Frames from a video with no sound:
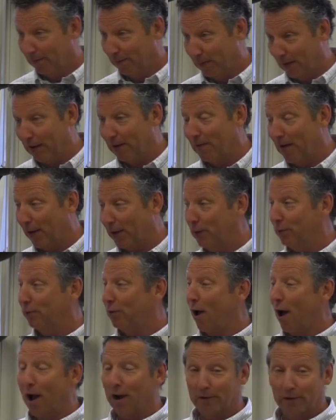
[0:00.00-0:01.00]
Think of how you
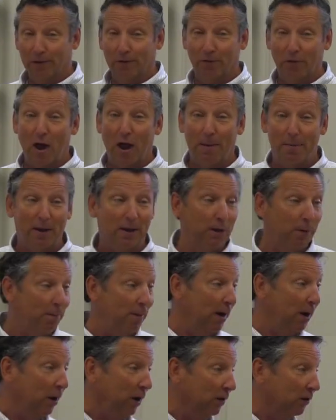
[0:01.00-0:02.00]
talked, thought about your
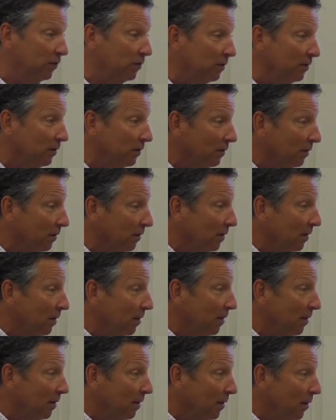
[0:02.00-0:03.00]
parents.
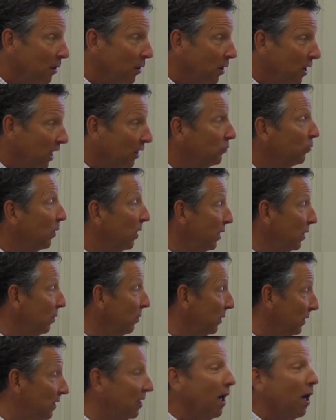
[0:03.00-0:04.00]
It's where you
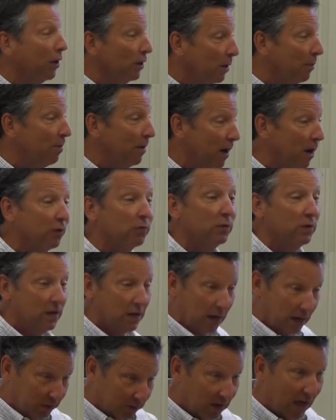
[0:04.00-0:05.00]
would tell your parents when you
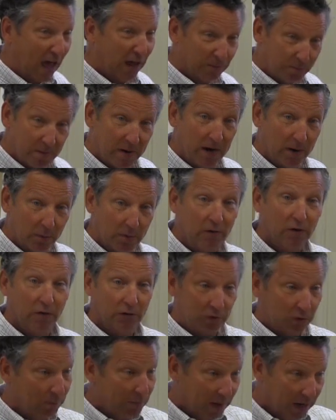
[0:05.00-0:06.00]
got exasperated with their
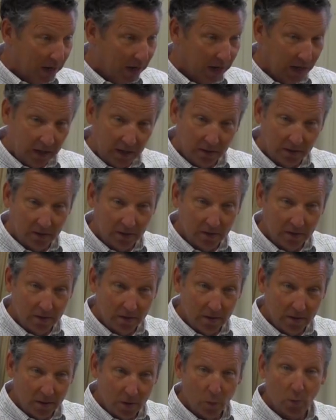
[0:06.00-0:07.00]
stupidity,
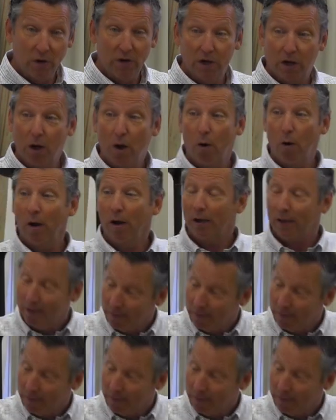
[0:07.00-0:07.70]
where you go,